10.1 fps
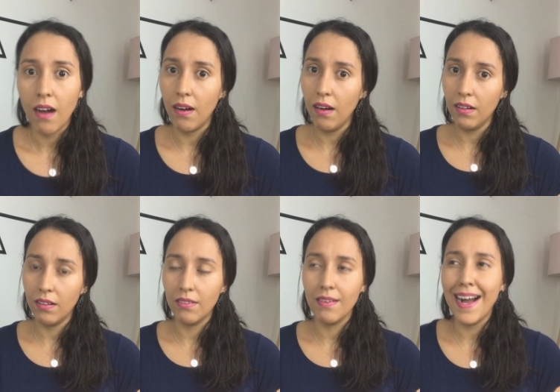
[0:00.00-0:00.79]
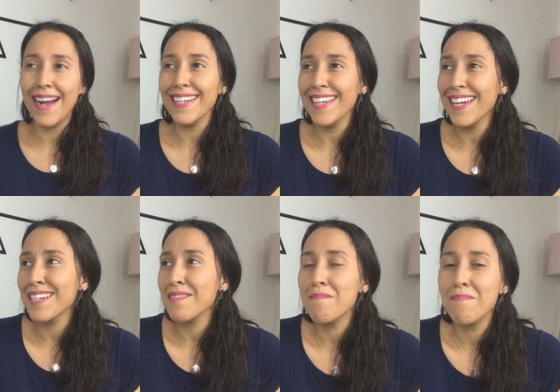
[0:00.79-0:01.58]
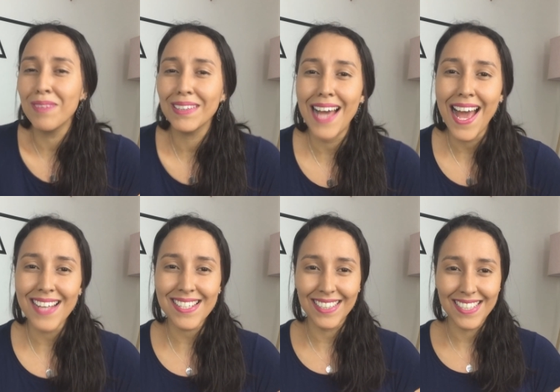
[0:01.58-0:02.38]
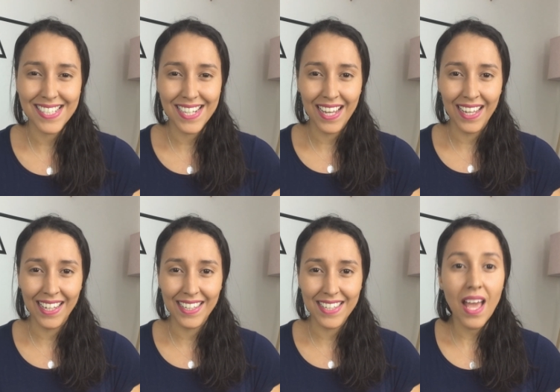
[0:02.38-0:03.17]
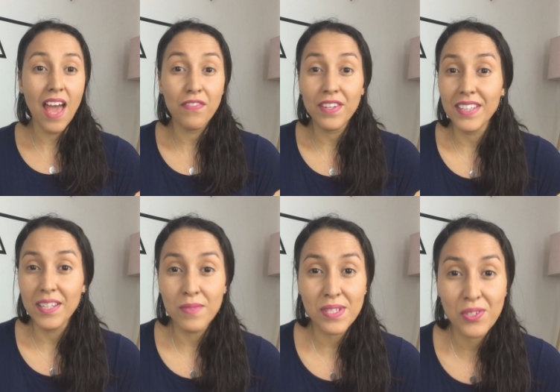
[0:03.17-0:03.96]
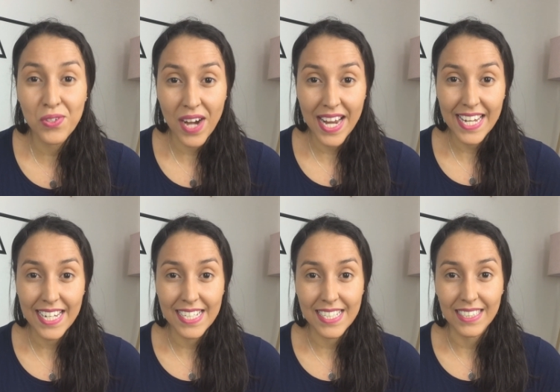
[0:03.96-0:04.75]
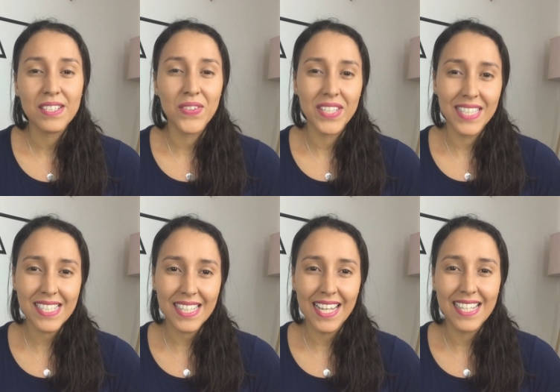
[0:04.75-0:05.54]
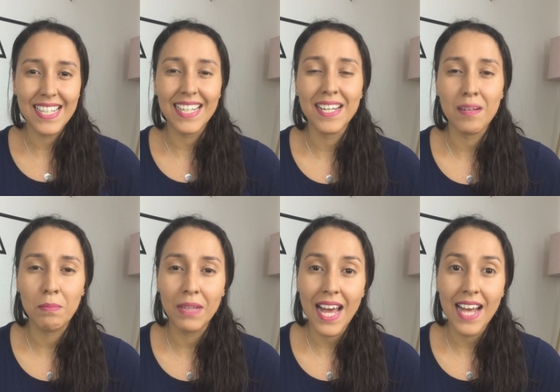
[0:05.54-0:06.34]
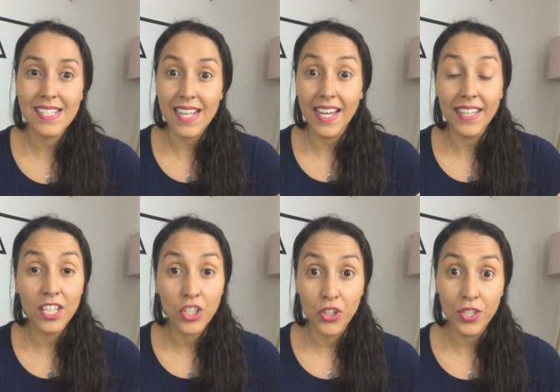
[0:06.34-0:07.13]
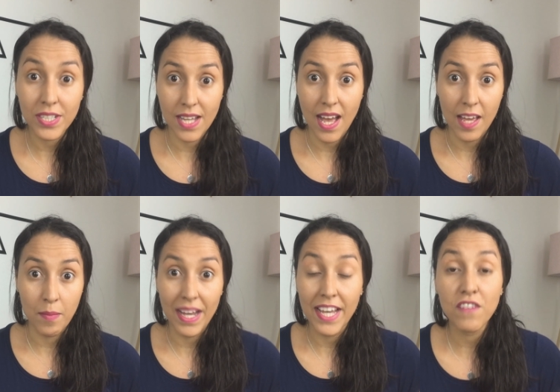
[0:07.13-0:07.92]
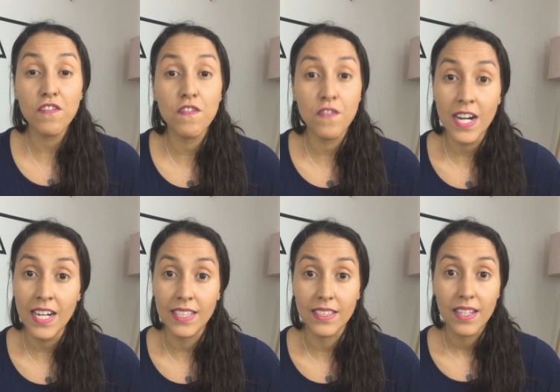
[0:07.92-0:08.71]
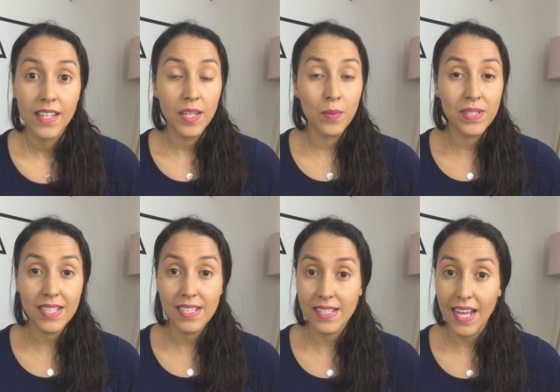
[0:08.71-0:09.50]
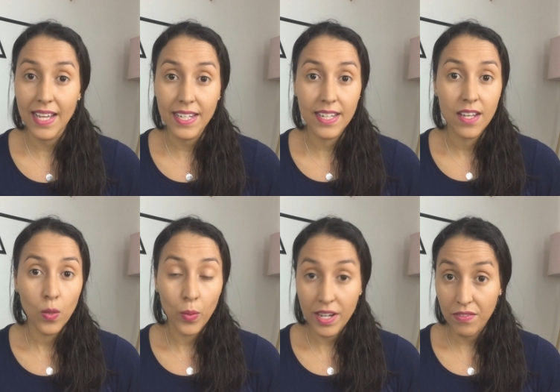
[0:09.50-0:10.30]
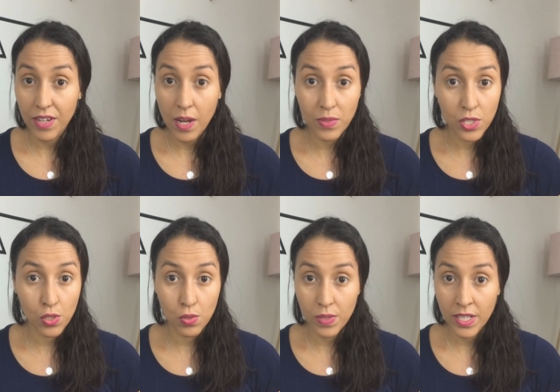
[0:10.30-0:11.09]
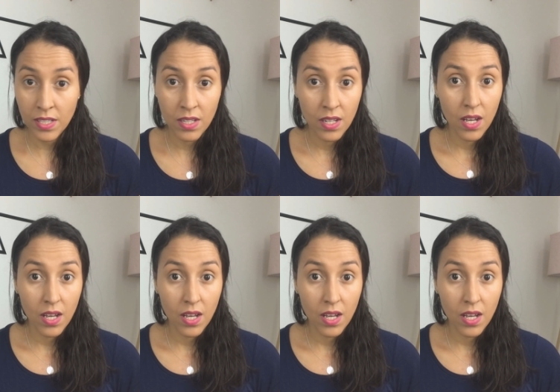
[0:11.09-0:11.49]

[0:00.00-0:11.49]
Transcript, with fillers: Oh, I had a blast last night. Everything was great. So in this case, I had a blast. I had a good time. I had fun. It was exciting. Whatever I was doing